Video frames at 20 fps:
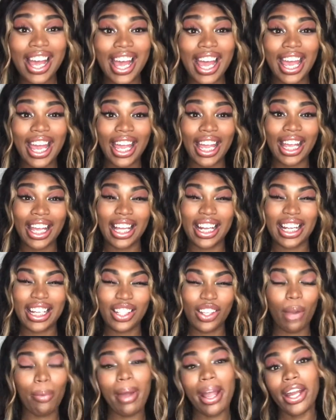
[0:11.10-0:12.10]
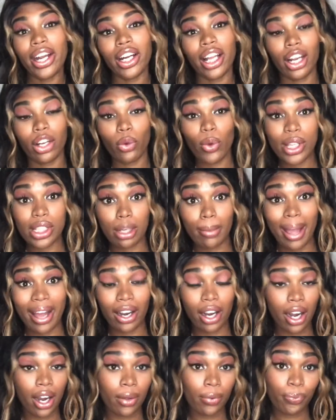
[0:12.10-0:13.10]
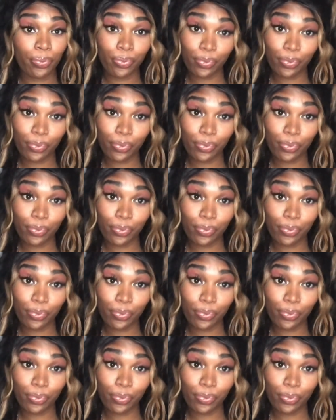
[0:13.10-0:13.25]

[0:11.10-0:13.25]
and y'all might hear a lot of noise in the background